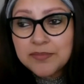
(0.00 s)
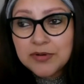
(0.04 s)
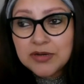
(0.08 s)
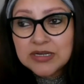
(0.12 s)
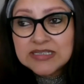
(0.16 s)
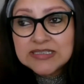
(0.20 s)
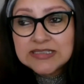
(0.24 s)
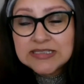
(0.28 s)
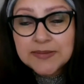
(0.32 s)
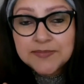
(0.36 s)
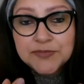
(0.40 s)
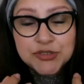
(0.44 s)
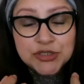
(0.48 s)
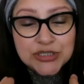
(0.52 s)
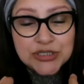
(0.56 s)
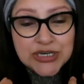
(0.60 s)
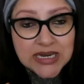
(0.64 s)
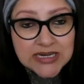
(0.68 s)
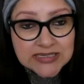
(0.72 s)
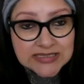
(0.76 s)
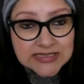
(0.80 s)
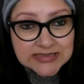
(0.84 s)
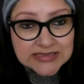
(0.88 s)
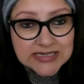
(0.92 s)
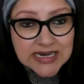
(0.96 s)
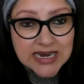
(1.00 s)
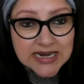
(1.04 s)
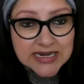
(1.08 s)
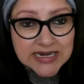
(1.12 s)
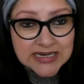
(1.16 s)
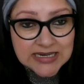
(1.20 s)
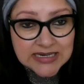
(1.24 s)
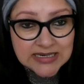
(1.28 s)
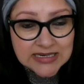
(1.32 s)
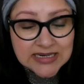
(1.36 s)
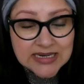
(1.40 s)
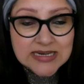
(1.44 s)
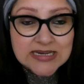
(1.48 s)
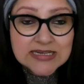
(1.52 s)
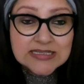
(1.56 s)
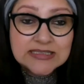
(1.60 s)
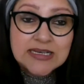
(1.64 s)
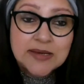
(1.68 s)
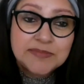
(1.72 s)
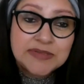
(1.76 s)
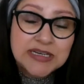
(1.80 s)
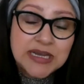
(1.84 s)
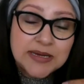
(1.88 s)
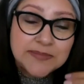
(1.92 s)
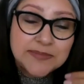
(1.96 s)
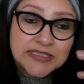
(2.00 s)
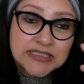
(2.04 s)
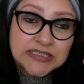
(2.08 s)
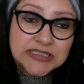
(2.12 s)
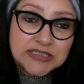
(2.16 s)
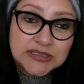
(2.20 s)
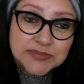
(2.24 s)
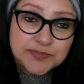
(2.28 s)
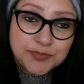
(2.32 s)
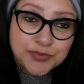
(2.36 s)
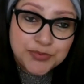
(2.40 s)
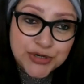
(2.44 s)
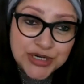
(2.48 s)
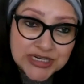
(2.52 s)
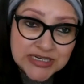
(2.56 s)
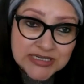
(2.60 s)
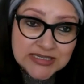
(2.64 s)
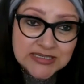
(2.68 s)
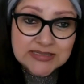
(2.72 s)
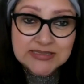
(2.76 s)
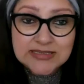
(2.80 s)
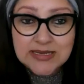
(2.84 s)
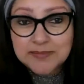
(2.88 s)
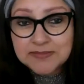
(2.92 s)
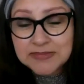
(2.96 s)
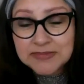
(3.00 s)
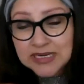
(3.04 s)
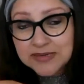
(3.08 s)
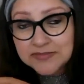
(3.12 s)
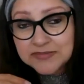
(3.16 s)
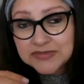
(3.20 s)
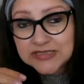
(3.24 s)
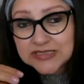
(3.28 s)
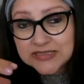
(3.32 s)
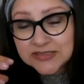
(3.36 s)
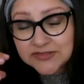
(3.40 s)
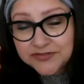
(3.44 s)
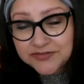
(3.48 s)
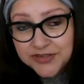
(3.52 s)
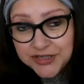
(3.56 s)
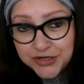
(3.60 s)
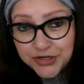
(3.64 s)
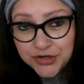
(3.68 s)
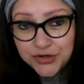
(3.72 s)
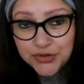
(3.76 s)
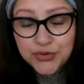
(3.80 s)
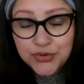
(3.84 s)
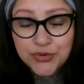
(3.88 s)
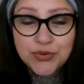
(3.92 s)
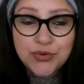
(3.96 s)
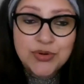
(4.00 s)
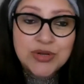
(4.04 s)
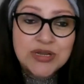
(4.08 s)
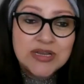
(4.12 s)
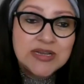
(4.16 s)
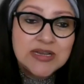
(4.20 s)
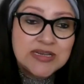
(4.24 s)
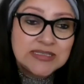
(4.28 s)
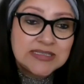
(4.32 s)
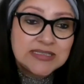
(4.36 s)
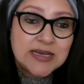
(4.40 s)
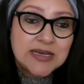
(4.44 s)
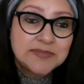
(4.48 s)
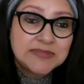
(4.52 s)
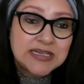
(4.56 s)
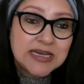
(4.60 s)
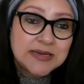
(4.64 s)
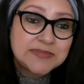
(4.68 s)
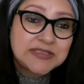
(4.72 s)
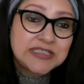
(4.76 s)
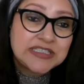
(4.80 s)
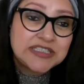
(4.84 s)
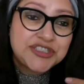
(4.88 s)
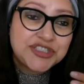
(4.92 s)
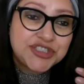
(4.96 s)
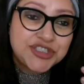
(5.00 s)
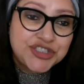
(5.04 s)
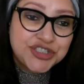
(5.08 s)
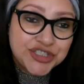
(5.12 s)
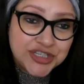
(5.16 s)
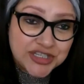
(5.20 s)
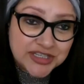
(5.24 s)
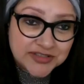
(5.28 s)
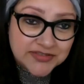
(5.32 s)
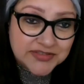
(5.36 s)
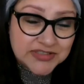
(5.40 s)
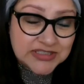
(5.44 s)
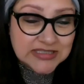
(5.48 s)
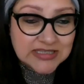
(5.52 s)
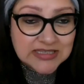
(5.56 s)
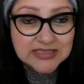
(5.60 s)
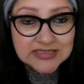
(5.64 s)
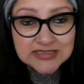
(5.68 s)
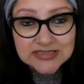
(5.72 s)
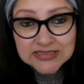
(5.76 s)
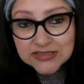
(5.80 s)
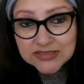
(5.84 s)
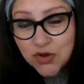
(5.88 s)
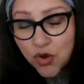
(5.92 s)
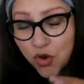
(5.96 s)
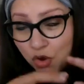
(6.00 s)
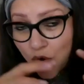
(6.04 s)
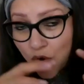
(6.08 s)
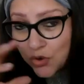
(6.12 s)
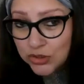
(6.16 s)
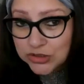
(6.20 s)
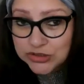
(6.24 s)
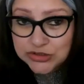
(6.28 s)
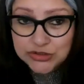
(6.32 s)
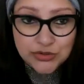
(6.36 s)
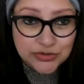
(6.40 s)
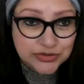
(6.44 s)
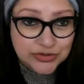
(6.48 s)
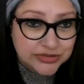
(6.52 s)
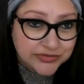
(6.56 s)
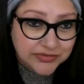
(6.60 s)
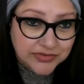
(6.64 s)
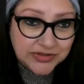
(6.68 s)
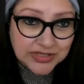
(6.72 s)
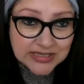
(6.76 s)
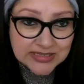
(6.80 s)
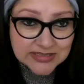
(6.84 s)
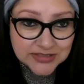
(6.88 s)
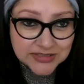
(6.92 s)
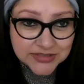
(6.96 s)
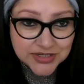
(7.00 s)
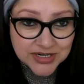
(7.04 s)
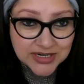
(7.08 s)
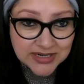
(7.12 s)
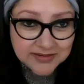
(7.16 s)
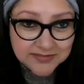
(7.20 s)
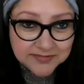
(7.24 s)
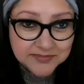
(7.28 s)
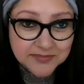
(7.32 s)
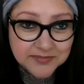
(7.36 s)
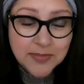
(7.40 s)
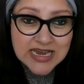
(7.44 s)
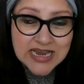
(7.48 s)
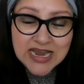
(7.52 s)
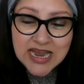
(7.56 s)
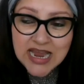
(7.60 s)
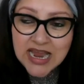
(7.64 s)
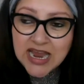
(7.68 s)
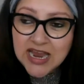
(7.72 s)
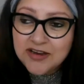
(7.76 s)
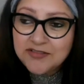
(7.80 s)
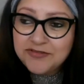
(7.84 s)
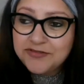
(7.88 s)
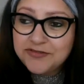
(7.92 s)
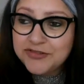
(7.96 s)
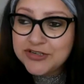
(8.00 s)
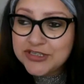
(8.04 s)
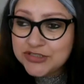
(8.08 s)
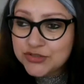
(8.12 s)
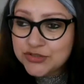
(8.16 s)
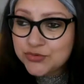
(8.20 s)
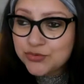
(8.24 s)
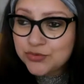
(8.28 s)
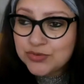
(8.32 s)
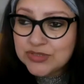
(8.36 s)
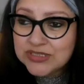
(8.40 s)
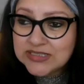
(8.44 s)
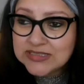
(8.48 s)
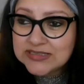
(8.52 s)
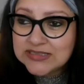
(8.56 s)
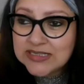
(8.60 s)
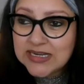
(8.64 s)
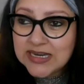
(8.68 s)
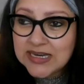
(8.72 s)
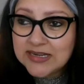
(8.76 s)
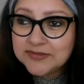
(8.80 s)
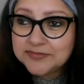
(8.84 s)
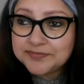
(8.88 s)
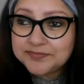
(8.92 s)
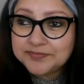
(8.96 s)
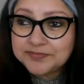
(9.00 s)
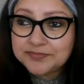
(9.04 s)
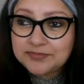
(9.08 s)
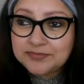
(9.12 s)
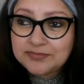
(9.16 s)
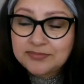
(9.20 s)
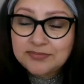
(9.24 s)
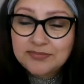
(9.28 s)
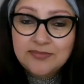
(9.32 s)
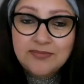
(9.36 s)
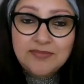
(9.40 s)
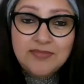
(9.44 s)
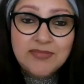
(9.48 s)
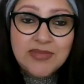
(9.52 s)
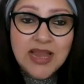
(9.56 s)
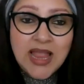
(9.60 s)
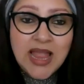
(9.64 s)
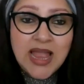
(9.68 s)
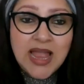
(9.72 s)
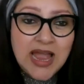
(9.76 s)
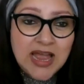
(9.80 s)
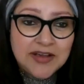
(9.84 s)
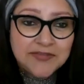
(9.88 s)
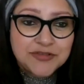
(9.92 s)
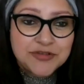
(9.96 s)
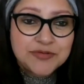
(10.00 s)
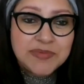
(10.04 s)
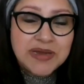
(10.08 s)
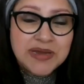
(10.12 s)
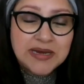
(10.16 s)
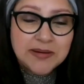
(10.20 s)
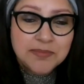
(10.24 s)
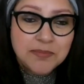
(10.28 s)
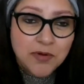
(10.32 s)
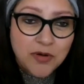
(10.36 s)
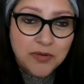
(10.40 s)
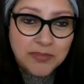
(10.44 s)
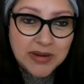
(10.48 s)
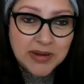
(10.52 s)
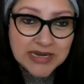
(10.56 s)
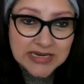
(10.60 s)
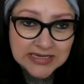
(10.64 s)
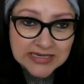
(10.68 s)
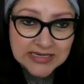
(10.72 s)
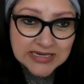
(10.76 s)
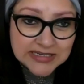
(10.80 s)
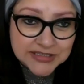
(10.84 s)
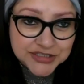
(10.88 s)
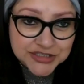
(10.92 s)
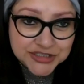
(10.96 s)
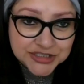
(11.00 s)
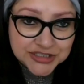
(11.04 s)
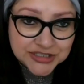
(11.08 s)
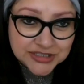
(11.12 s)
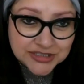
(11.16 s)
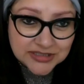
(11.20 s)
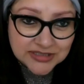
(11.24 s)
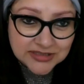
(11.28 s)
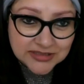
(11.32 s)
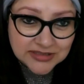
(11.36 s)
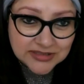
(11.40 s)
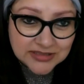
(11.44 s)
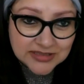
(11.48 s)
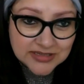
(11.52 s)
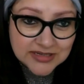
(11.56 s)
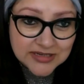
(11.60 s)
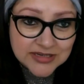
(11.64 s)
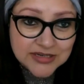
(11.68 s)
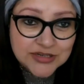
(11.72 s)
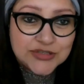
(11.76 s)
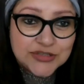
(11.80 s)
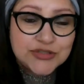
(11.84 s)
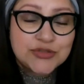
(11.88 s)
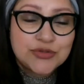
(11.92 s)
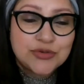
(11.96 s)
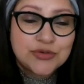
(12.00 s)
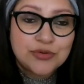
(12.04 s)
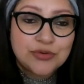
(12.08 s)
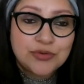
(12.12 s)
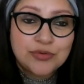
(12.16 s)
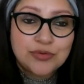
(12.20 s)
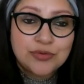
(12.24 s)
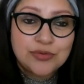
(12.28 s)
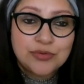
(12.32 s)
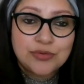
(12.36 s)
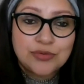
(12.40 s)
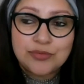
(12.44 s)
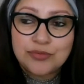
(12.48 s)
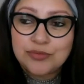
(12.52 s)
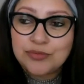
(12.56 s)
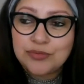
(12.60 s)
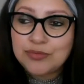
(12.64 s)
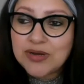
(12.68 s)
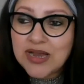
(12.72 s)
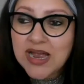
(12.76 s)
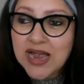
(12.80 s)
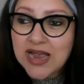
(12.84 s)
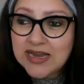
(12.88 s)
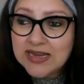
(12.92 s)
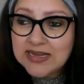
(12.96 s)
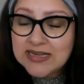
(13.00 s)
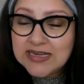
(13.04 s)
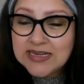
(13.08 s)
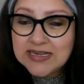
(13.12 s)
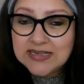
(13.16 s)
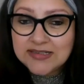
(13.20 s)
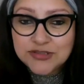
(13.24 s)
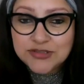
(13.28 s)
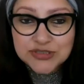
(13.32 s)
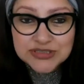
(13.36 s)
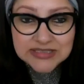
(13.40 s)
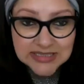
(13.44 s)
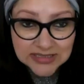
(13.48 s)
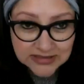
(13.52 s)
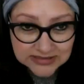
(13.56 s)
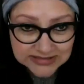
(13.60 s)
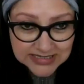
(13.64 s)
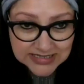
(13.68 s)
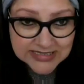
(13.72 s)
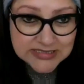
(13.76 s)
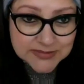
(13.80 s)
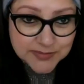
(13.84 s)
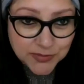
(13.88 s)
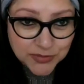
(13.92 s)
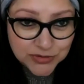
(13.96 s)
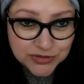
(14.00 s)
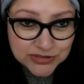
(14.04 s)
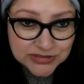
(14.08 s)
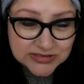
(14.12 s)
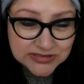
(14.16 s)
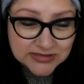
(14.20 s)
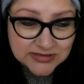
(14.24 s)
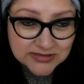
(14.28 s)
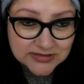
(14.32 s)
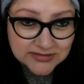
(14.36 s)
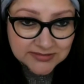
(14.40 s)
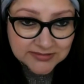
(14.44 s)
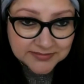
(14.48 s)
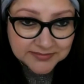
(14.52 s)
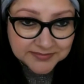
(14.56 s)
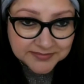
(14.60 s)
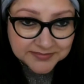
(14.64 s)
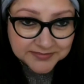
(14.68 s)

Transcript: conceptual understanding. Sometimes it's print, sometimes it's video, sometimes it's GIS, it's all sorts of things, right? Every school is saying, I have to make more money next year, so I need to sell textbooks.